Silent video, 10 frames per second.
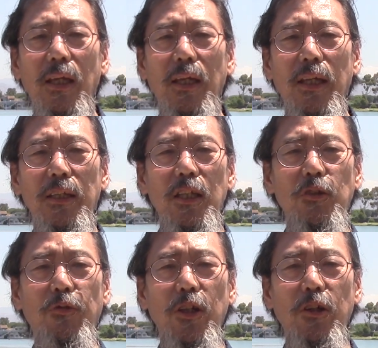In this
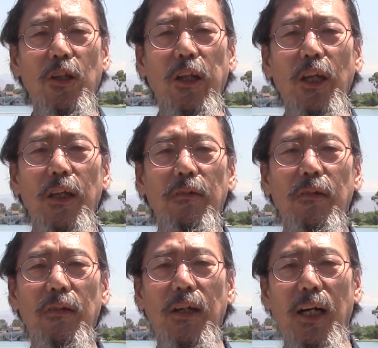video clip,
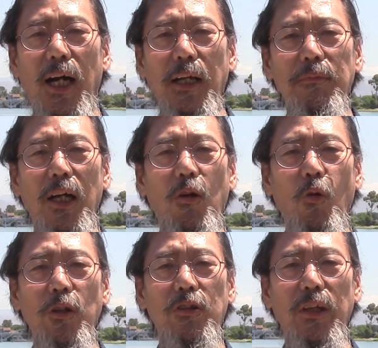I am not
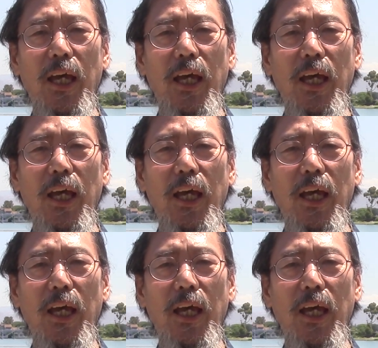going to